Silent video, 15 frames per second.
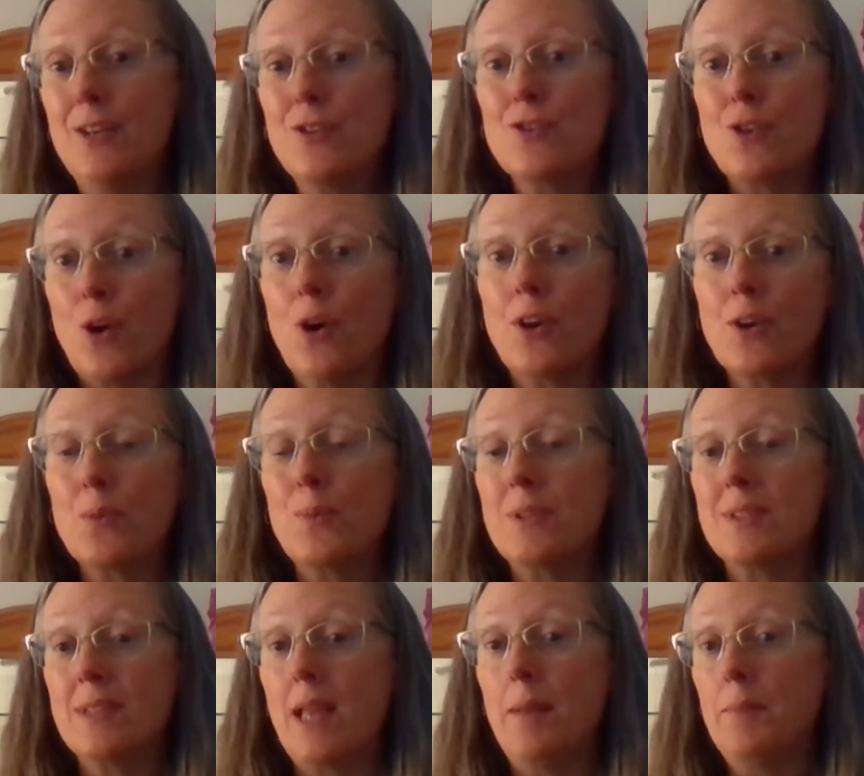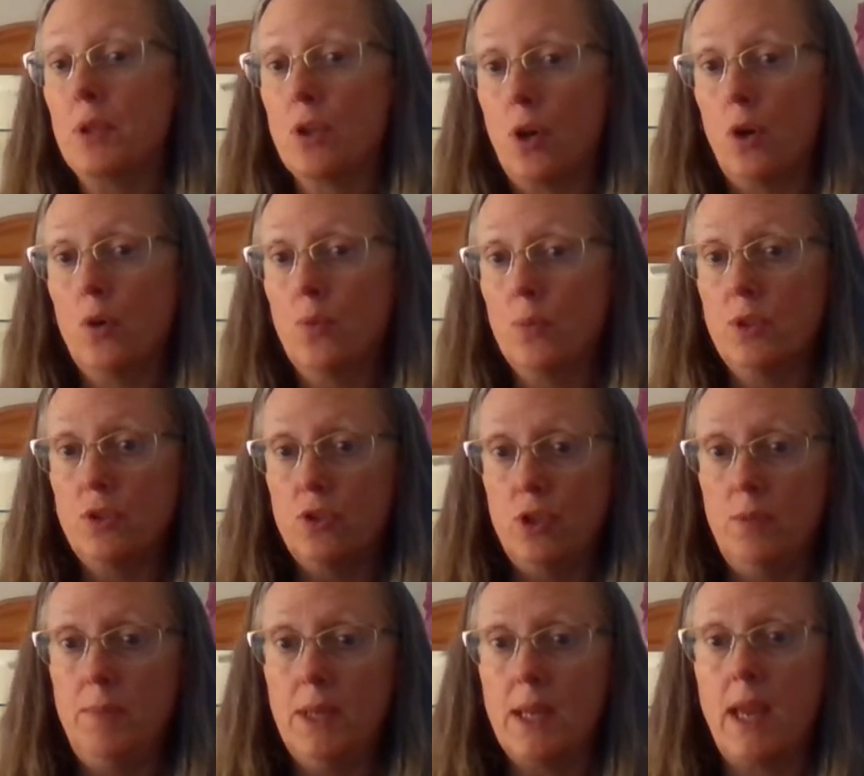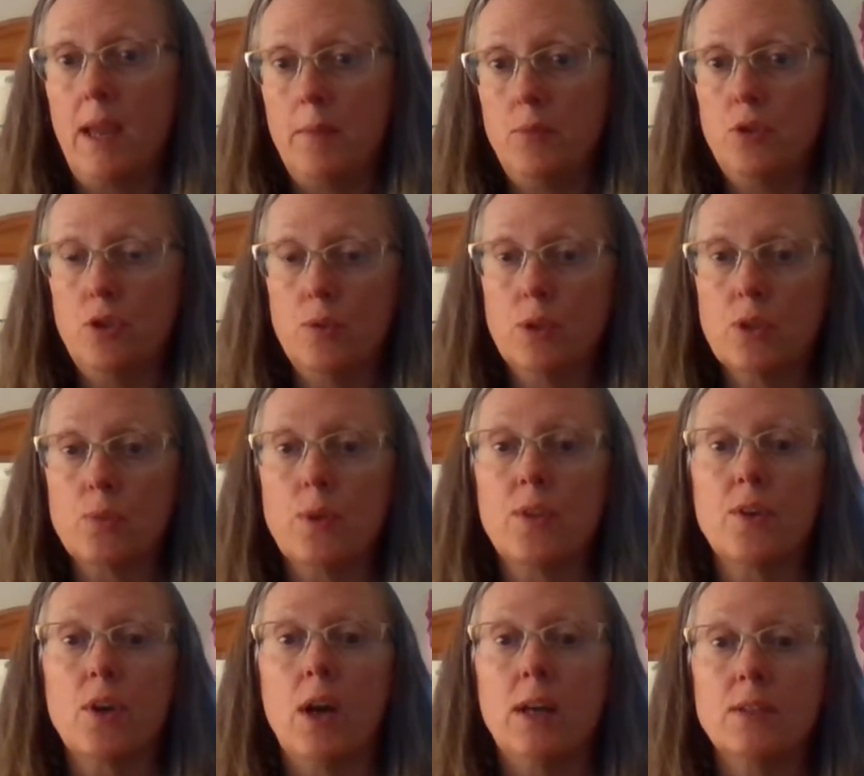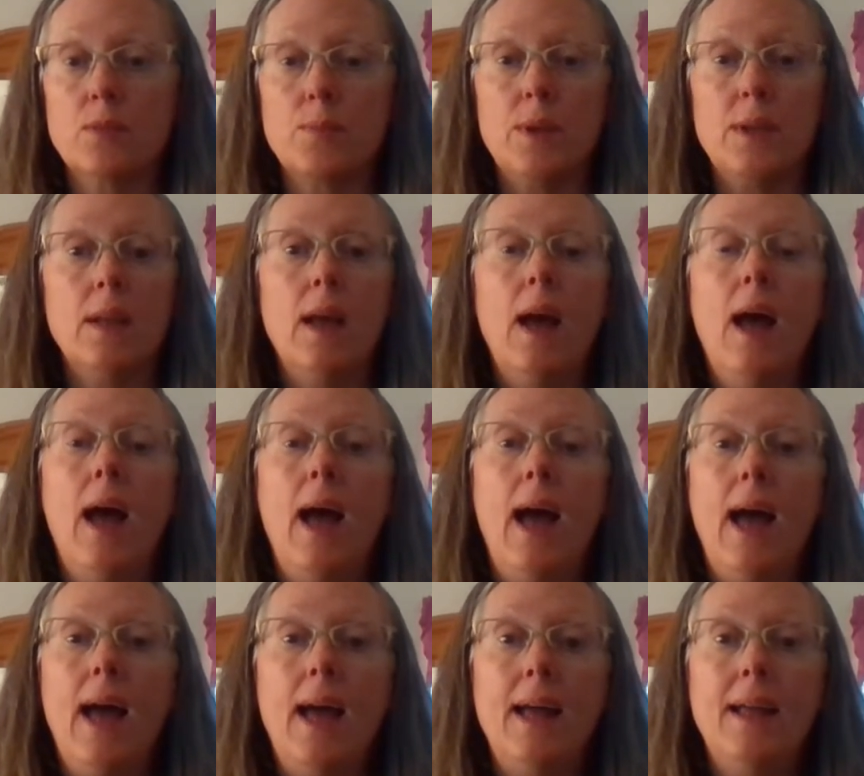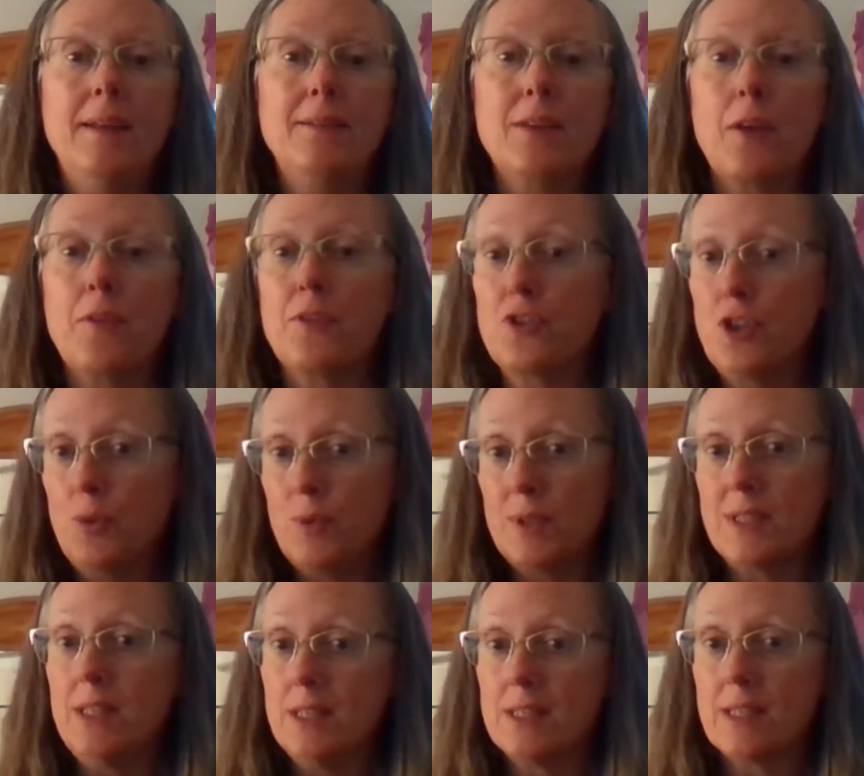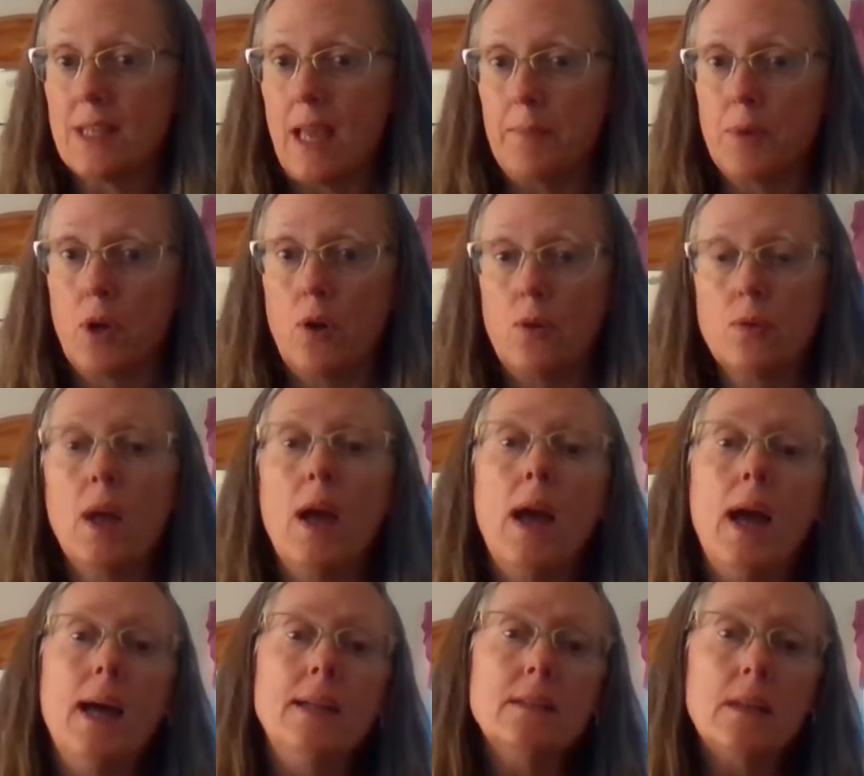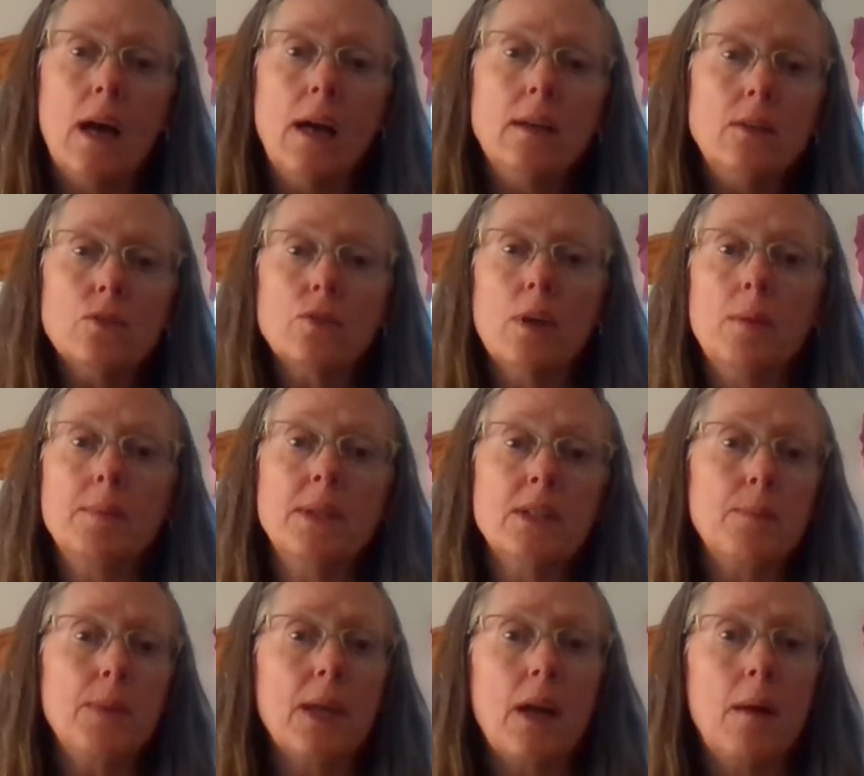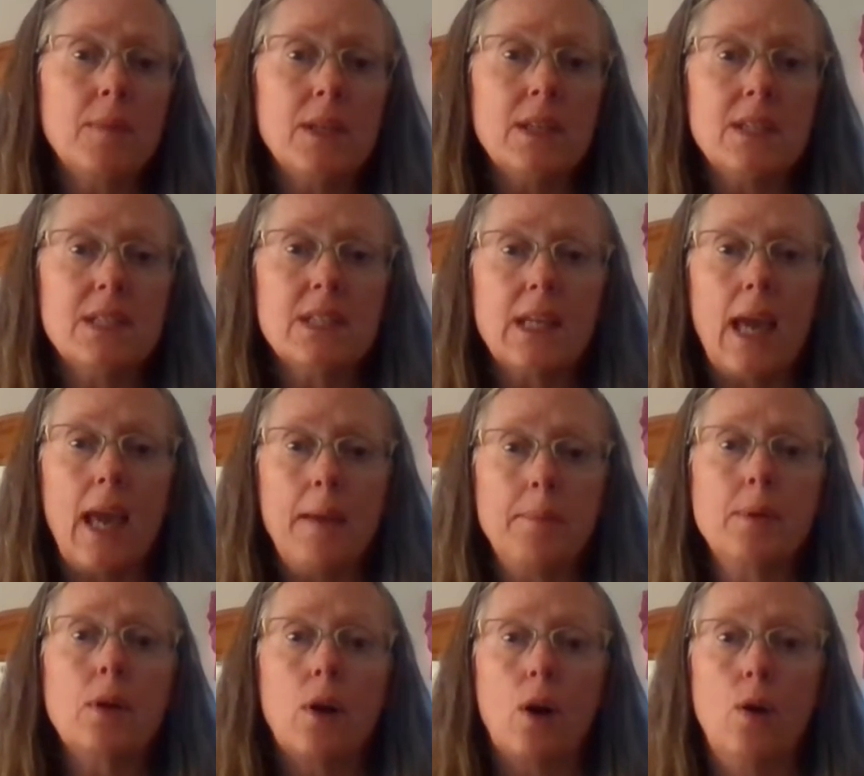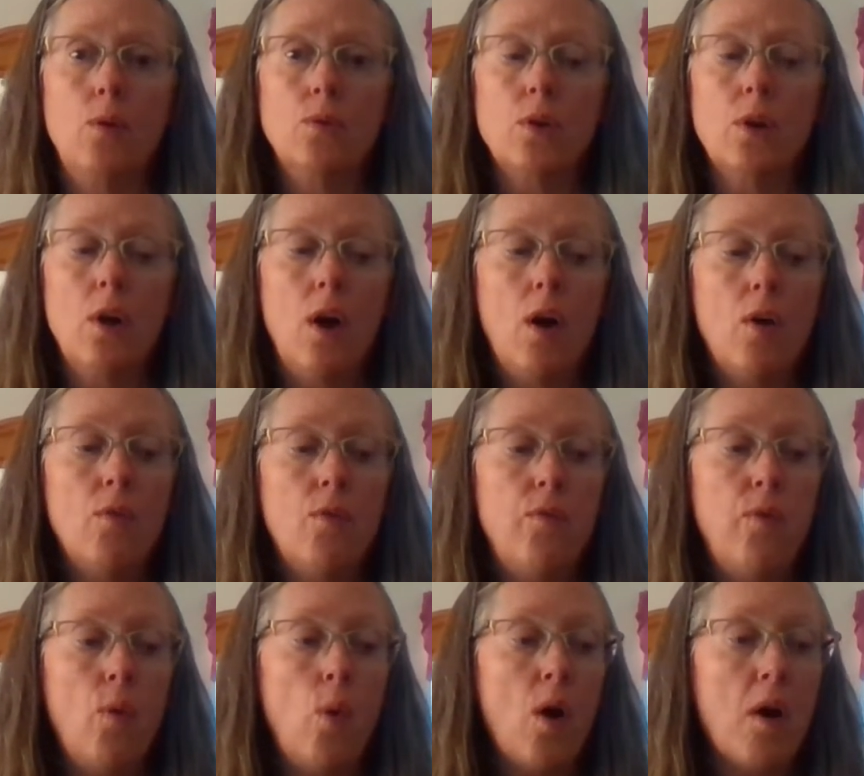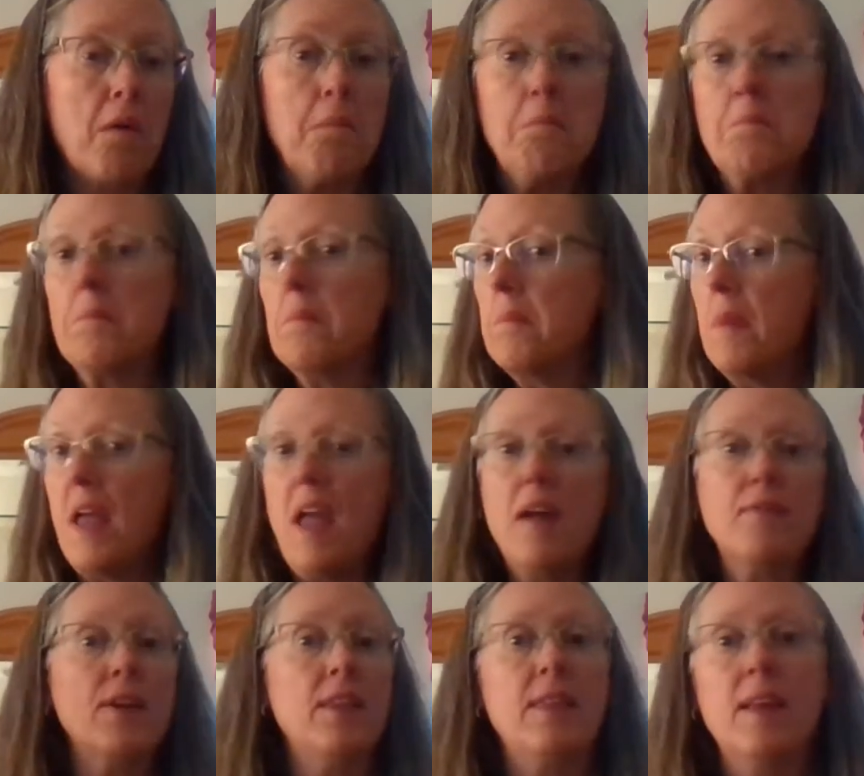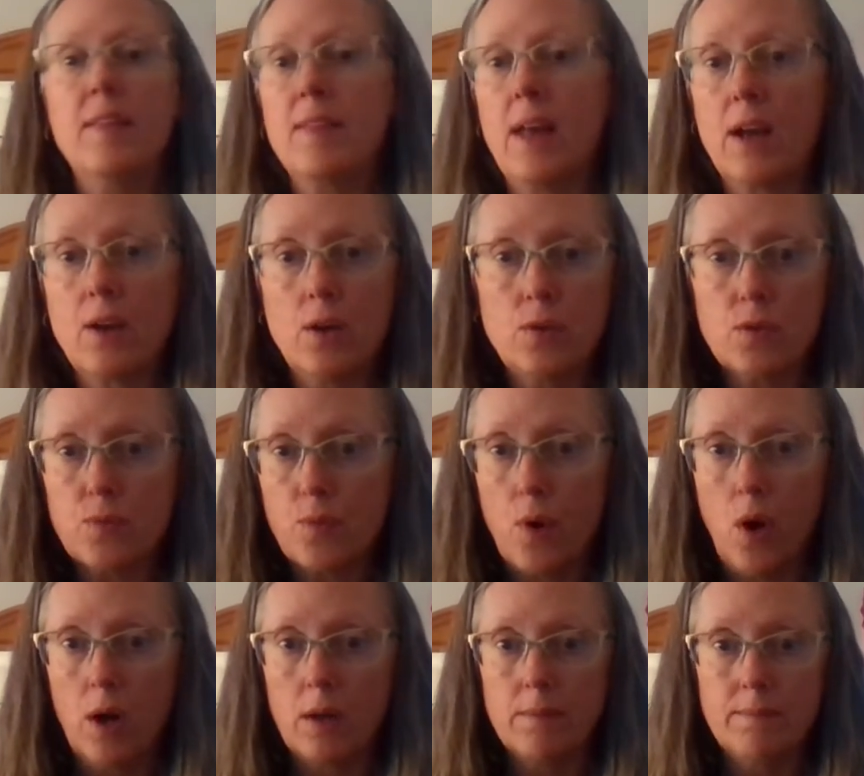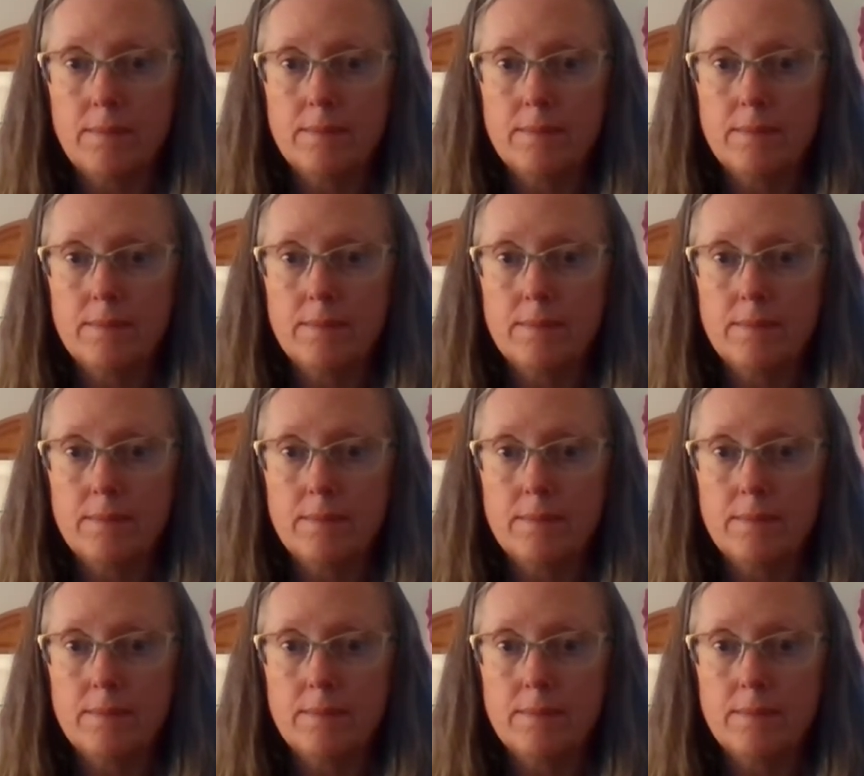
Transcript: His daughter was named Goat when she became Jewish with her husband, and she was his scapegoat. And Donald Trump has become the scapegoat for everything that goes wrong.